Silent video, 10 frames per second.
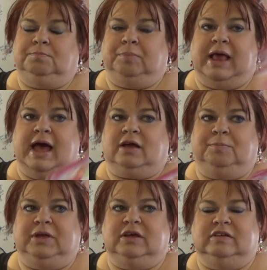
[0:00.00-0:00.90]

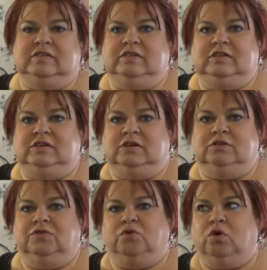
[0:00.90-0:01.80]
plaque because, you
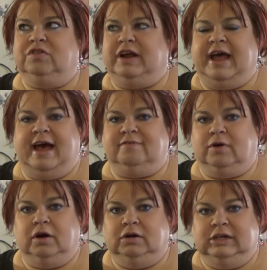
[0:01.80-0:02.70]
know, the four that I have
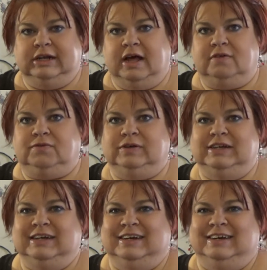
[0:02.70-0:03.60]
aren't
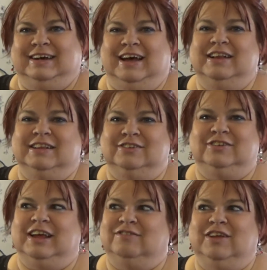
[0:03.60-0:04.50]
enough. I
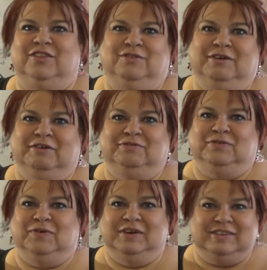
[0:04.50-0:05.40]
literally have like three or
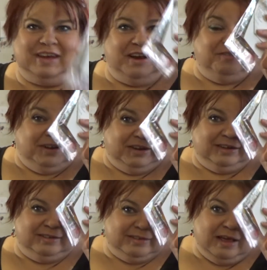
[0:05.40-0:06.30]
four. It's kind of
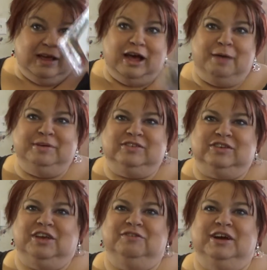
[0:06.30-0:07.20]
ridiculous. Hubby's
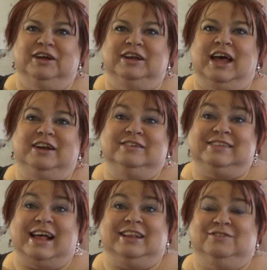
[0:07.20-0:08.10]
looking around. I know
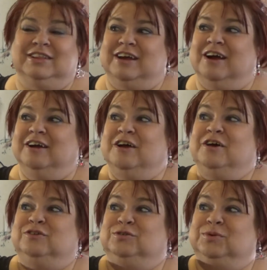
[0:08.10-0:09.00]
exactly where they are.
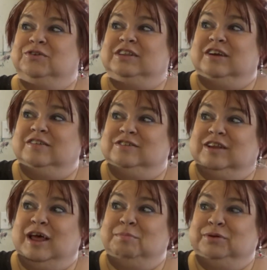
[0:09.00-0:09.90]
There's one right there. There's a
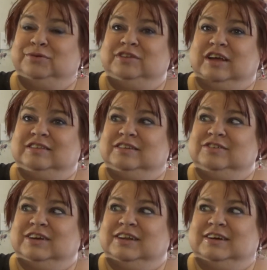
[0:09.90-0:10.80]
light blue one. It's got
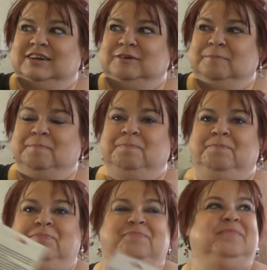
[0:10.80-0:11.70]
Cinderella on it.
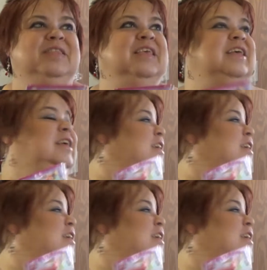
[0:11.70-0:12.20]
Yep, I see it.